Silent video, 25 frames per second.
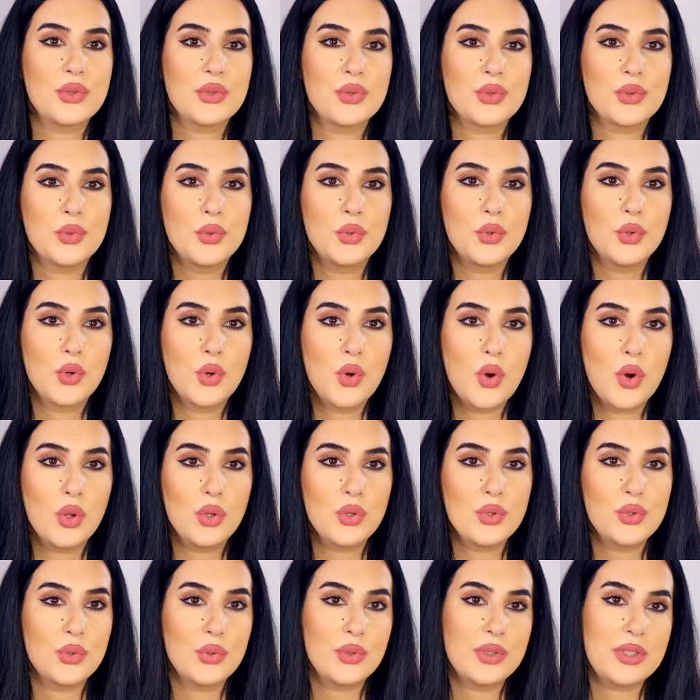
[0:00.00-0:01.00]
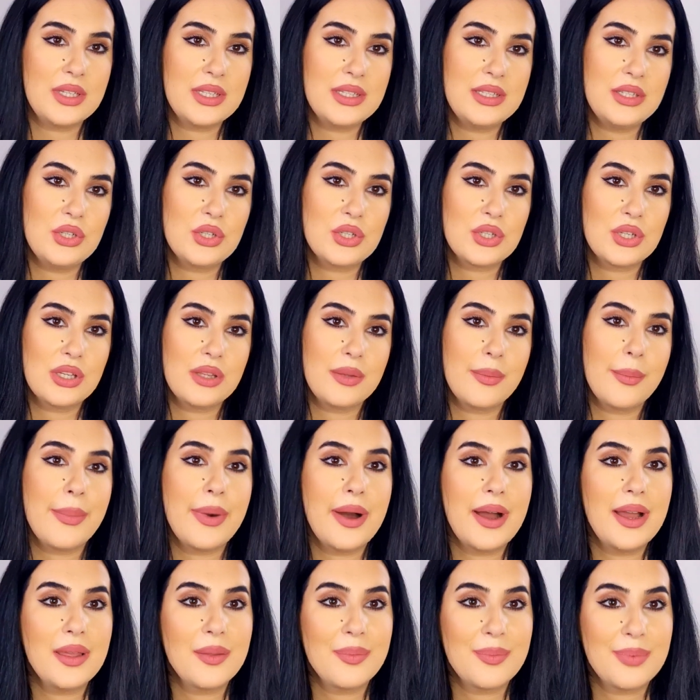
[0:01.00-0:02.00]
to Gold Oud Edition
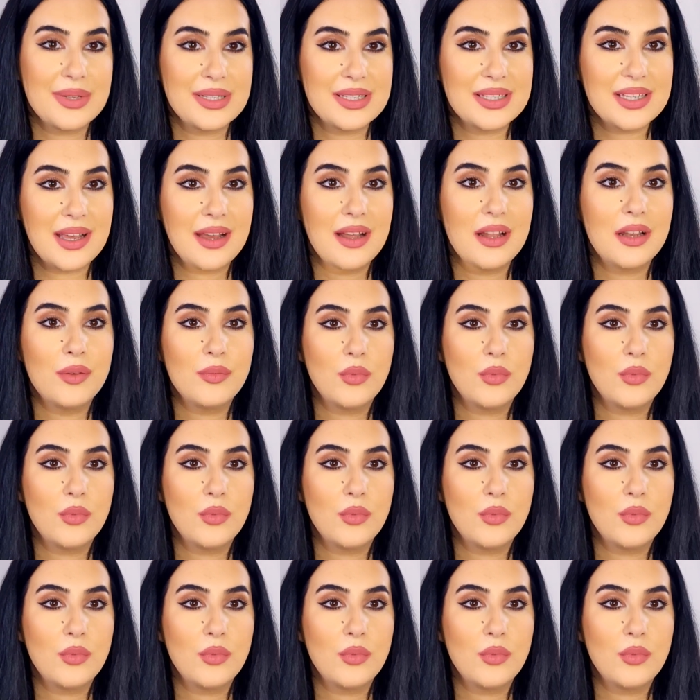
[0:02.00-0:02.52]
by Pascal